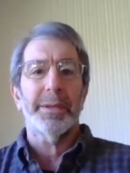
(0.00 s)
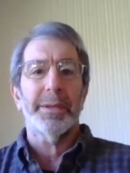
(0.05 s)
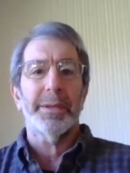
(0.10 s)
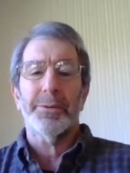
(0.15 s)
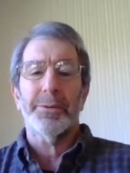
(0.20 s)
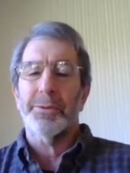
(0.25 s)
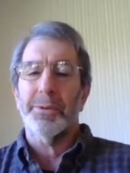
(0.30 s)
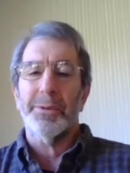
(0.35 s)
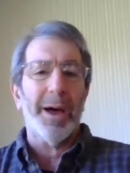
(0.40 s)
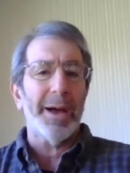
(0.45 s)

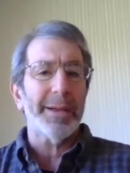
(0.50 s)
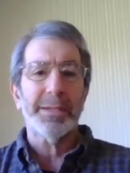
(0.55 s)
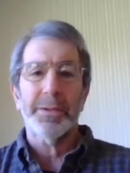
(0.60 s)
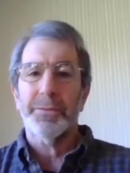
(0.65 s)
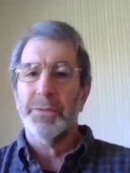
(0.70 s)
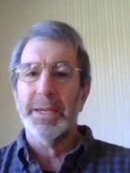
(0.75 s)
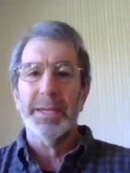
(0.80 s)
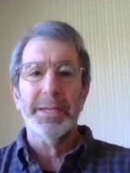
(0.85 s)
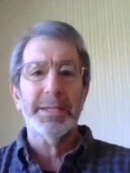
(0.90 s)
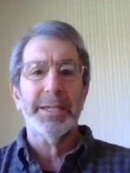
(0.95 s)
There are lots
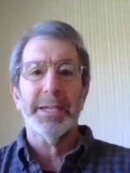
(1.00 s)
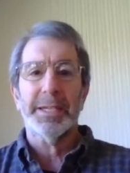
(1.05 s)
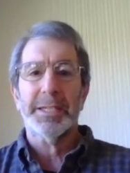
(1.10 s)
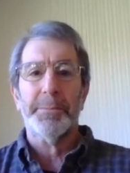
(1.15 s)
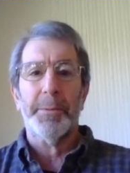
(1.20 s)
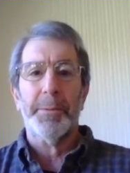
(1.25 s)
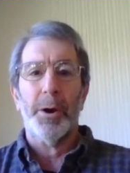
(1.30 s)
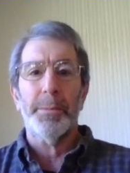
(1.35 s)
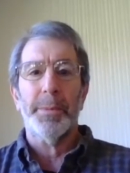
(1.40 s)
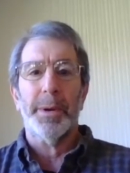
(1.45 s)
of easy
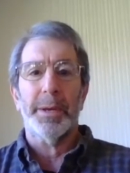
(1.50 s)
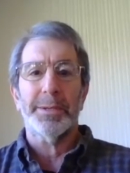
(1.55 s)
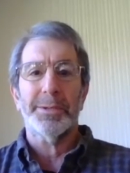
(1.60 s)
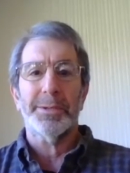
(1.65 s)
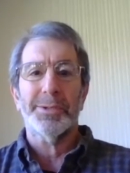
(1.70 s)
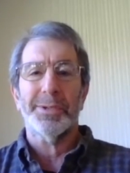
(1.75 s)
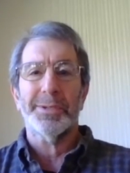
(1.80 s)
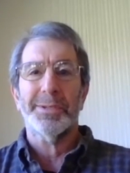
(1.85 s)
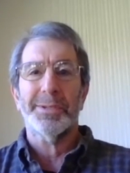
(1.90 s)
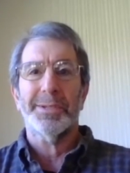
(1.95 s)
experiments
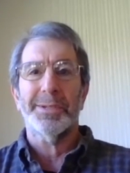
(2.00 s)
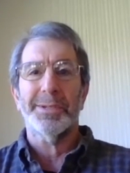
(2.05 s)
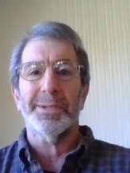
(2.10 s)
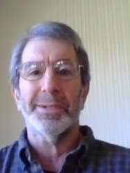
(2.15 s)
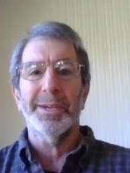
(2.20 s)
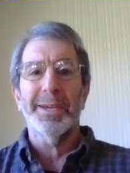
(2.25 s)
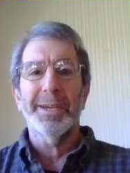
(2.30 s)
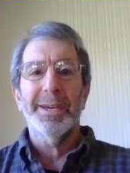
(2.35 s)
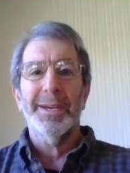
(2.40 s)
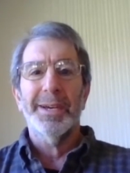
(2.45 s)
just
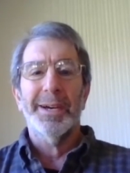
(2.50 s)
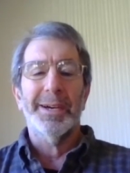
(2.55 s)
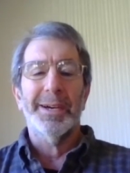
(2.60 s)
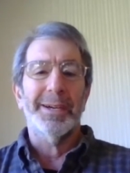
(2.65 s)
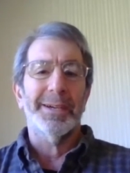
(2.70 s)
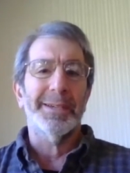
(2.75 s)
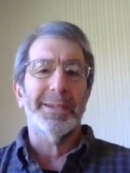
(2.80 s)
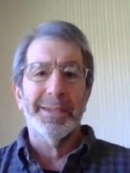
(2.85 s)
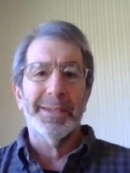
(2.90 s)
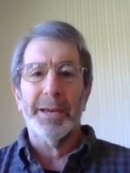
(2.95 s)
to
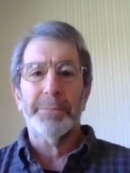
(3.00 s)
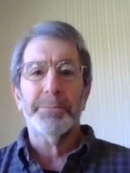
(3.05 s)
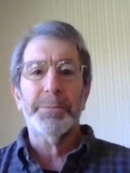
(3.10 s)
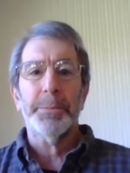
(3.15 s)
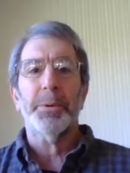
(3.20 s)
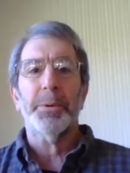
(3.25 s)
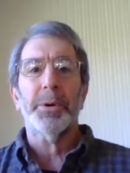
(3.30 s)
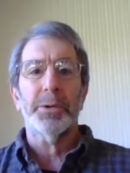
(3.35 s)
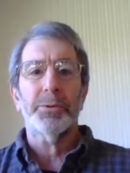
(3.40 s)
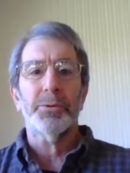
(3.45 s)
get
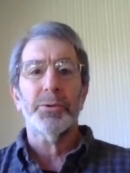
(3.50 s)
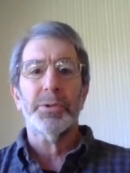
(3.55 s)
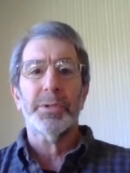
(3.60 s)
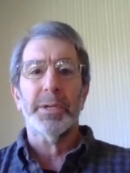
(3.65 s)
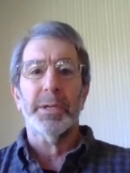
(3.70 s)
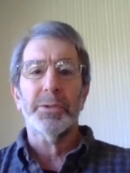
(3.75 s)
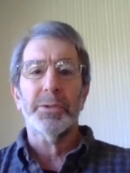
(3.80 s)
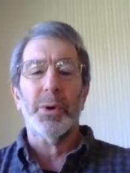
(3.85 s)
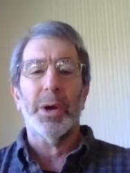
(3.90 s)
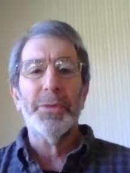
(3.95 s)
people
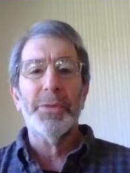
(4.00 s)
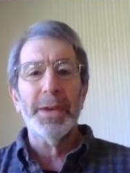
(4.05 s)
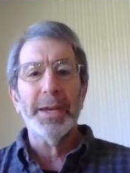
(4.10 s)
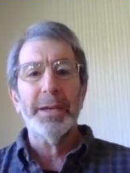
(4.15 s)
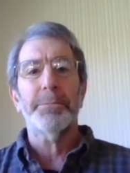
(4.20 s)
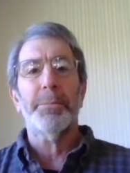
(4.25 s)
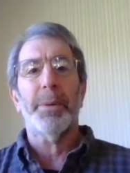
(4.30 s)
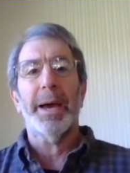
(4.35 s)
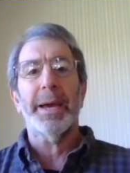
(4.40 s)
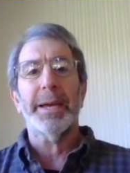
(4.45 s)
interested. So I
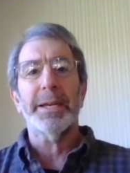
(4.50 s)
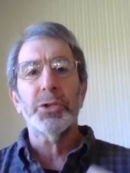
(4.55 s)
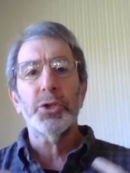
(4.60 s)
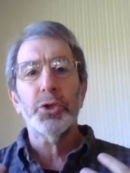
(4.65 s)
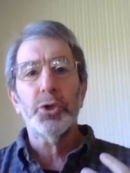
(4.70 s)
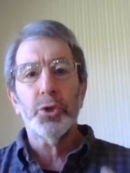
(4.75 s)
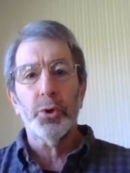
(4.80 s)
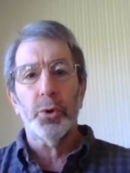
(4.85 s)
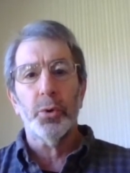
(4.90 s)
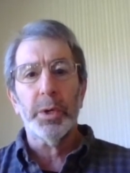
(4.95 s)
think by
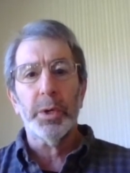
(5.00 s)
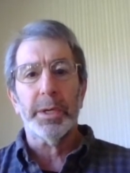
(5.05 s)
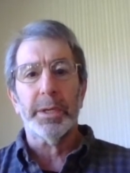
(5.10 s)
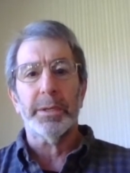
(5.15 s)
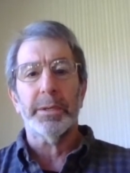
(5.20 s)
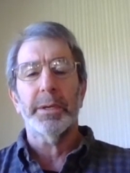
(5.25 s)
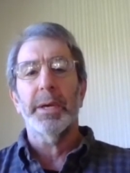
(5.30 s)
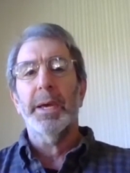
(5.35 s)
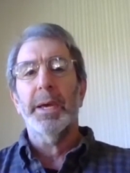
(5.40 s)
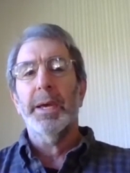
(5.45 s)

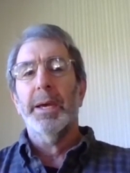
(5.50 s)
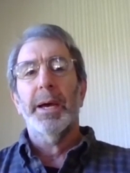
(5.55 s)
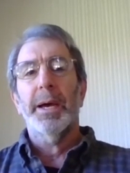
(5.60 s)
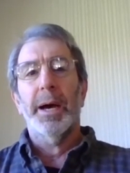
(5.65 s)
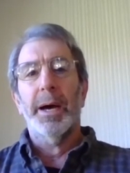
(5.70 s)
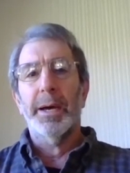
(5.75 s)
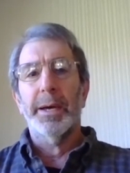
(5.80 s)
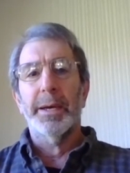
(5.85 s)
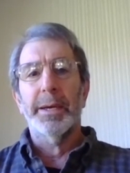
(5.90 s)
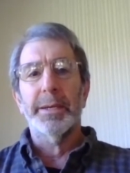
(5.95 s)
doing
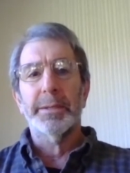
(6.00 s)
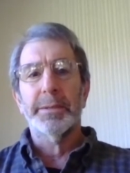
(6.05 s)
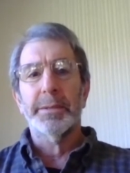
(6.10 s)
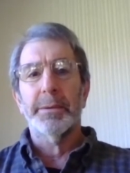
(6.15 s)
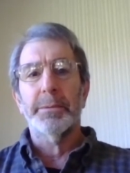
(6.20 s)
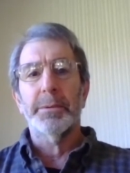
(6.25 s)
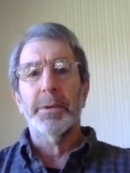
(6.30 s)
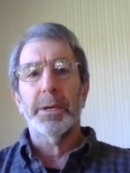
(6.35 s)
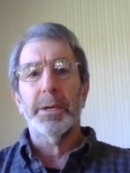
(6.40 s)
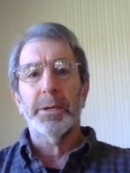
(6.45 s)
is a
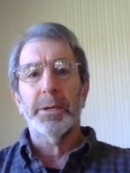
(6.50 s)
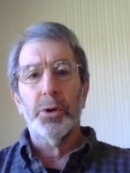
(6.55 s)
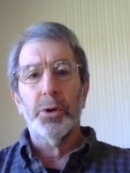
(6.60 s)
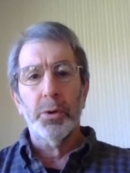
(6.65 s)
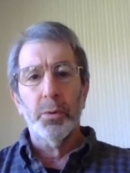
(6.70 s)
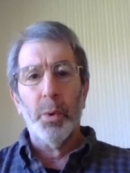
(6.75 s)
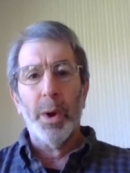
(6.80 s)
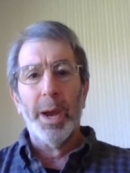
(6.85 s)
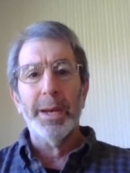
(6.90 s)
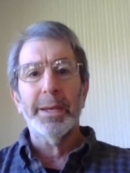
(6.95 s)

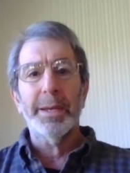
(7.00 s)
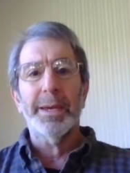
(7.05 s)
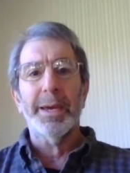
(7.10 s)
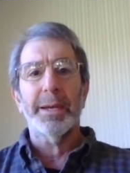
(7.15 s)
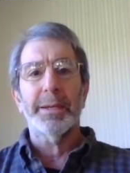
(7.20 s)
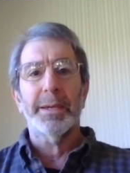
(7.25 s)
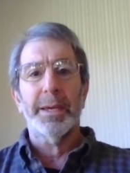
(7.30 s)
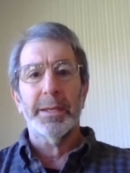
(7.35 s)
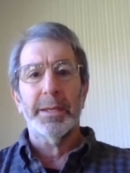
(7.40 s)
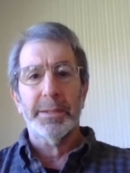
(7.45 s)
good way to
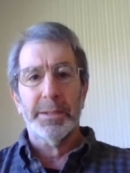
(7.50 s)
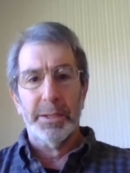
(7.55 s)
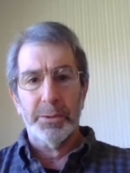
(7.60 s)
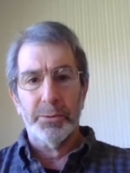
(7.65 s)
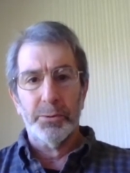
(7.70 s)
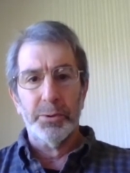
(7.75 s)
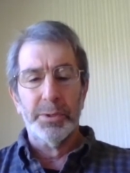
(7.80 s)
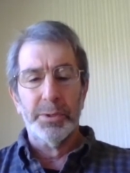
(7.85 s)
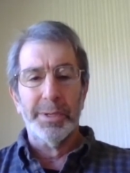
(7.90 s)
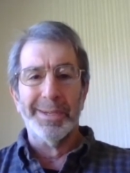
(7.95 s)
get kids
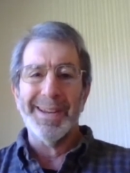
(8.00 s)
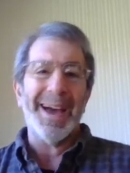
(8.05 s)
interested.